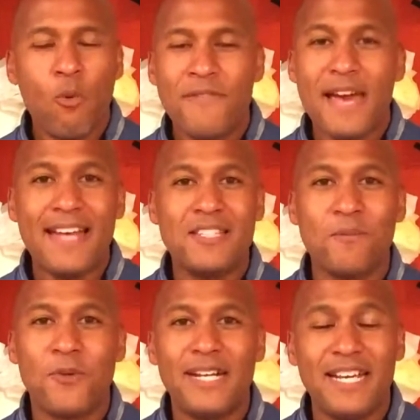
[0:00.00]
We've had
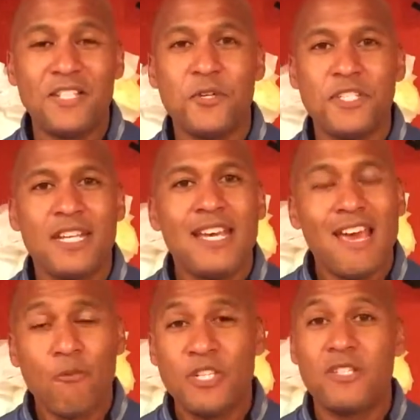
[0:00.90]
some great interest,
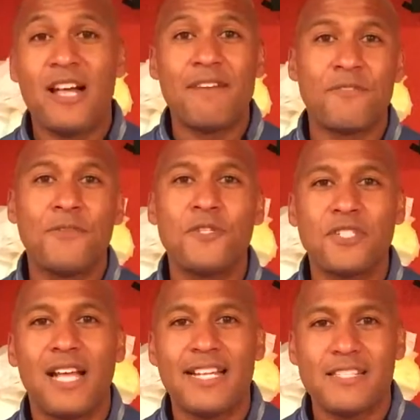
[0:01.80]
and we still have a few
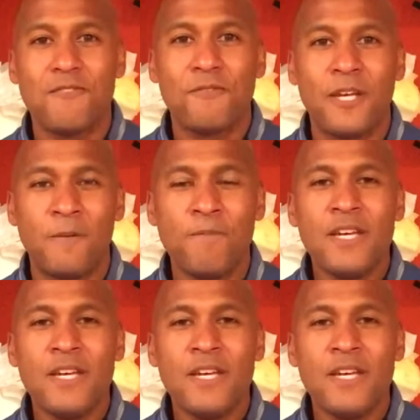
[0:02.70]
slots to fill.